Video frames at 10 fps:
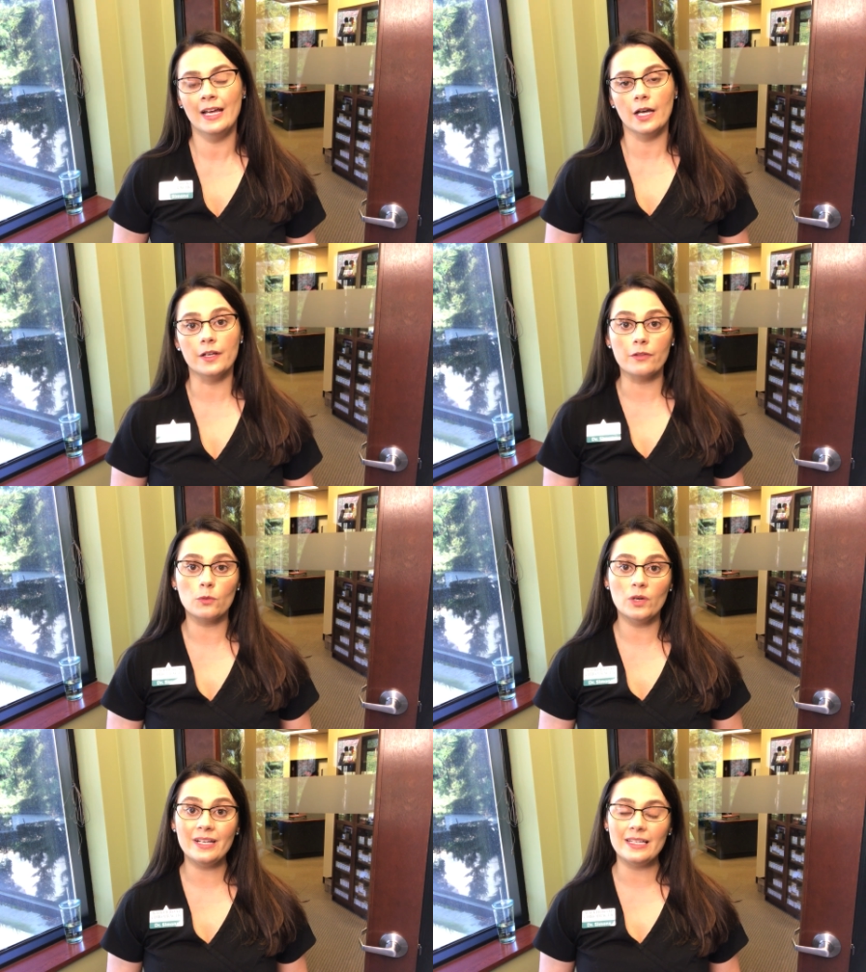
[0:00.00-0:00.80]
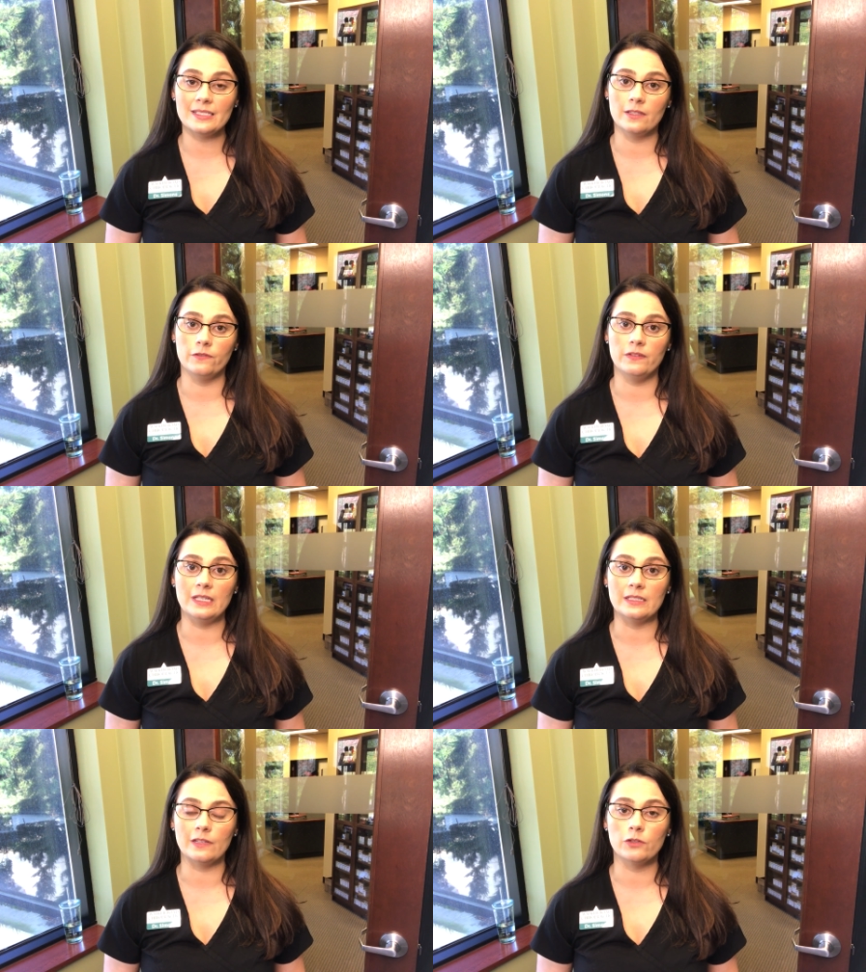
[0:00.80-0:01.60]
Another one is the
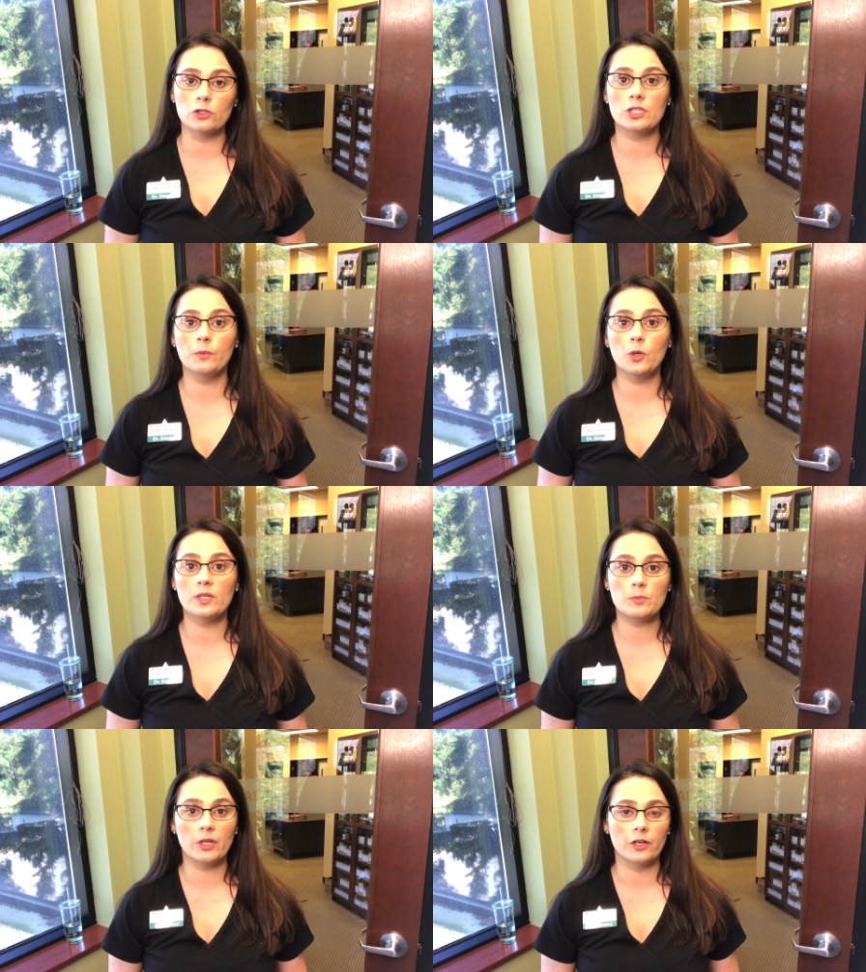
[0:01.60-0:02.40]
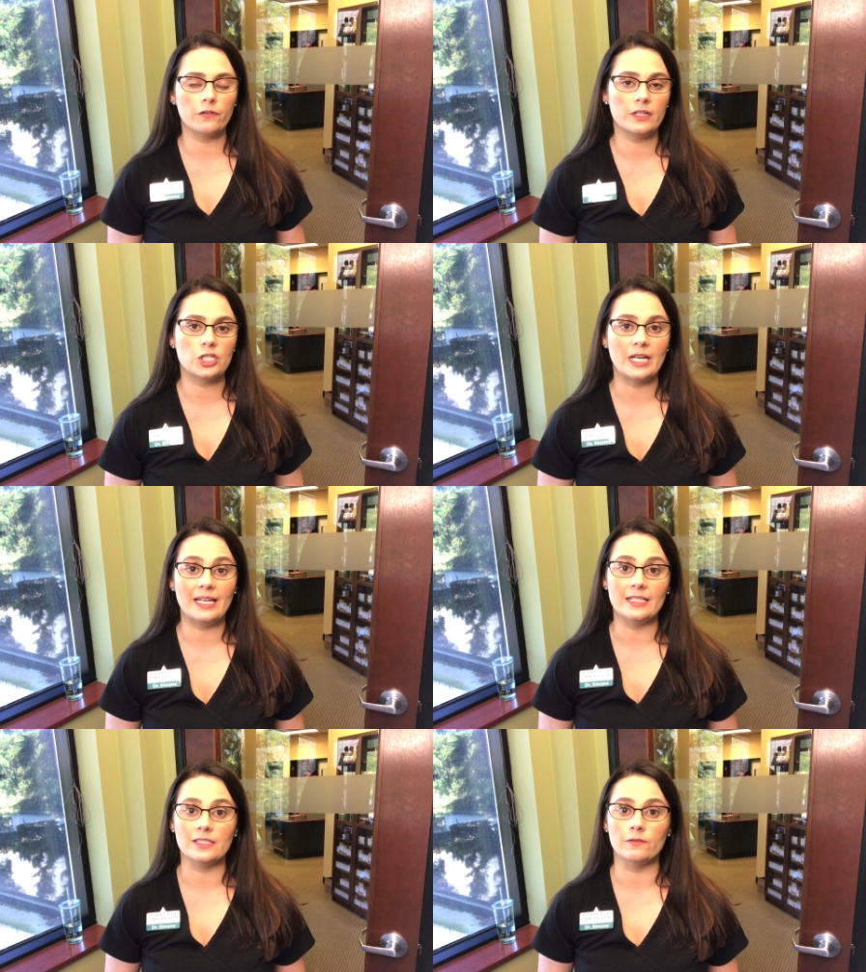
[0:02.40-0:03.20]
feet. If you're someone who has plantar fasciitis,